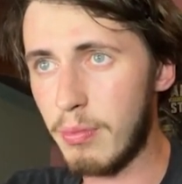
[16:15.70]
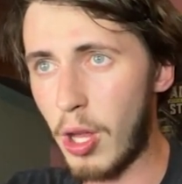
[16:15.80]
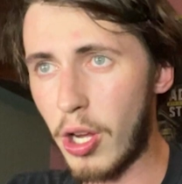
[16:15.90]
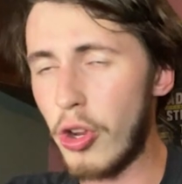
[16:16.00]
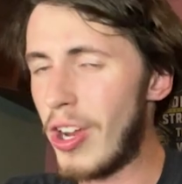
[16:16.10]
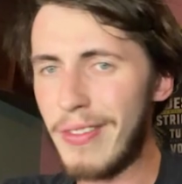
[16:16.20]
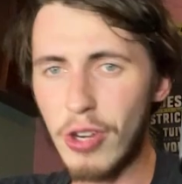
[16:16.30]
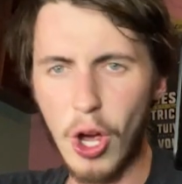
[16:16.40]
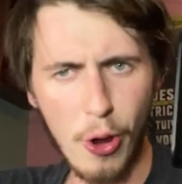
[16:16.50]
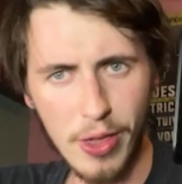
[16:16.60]
Like, I don't even
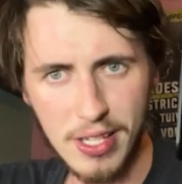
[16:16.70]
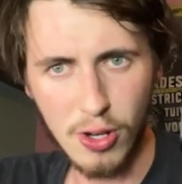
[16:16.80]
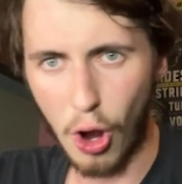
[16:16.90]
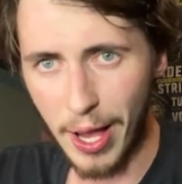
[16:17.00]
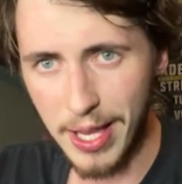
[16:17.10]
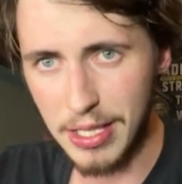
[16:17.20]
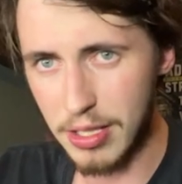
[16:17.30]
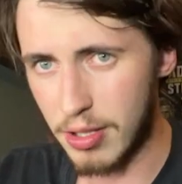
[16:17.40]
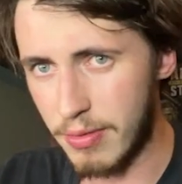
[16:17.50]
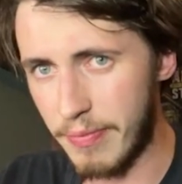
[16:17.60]
know who this guy
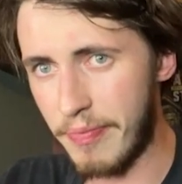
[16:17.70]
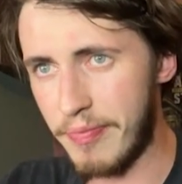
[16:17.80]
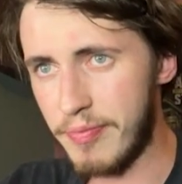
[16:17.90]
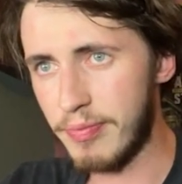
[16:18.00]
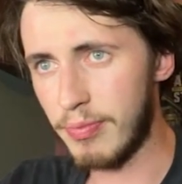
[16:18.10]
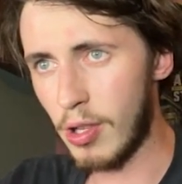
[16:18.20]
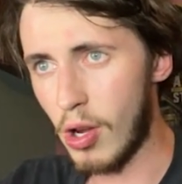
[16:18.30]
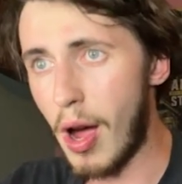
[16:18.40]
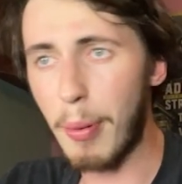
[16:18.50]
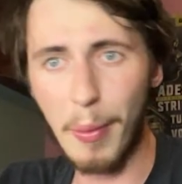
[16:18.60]
is.
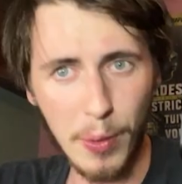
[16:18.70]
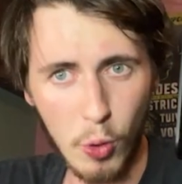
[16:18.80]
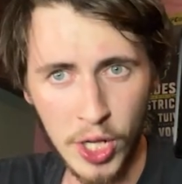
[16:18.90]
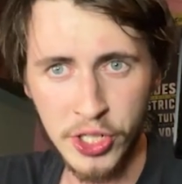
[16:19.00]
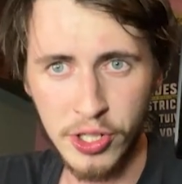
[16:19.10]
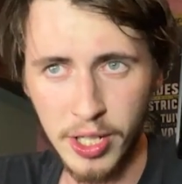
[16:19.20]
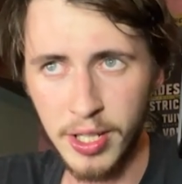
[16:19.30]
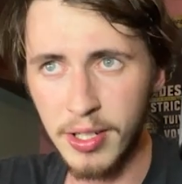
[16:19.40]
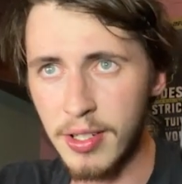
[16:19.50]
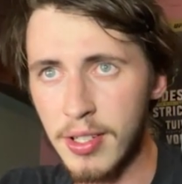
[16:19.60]
I probably watched
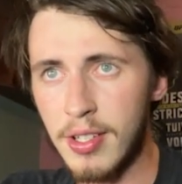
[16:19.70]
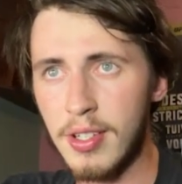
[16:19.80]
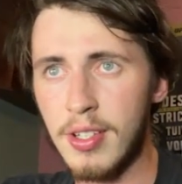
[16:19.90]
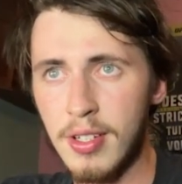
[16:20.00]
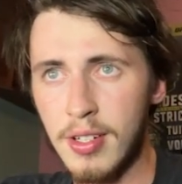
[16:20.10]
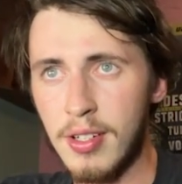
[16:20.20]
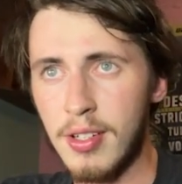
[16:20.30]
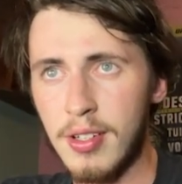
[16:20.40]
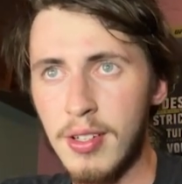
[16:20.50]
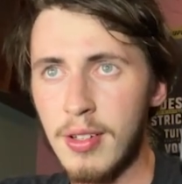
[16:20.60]
it,
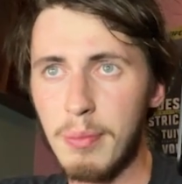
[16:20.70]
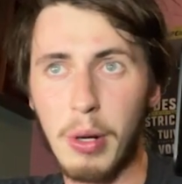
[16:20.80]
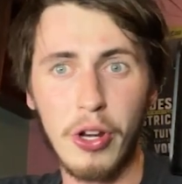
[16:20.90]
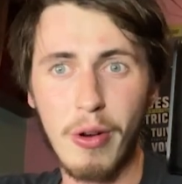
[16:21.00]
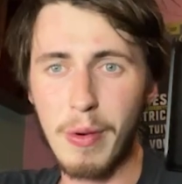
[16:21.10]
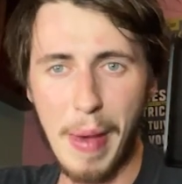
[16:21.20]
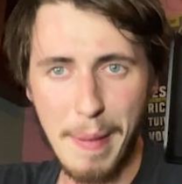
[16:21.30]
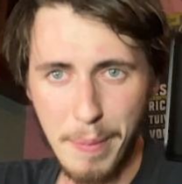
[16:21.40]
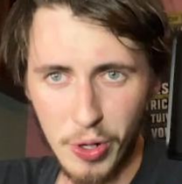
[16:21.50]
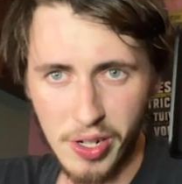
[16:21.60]
but I don't
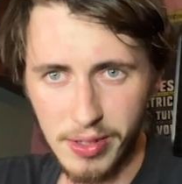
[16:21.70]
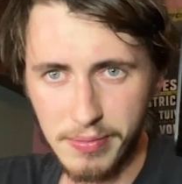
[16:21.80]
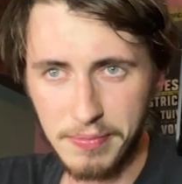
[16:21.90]
remember it.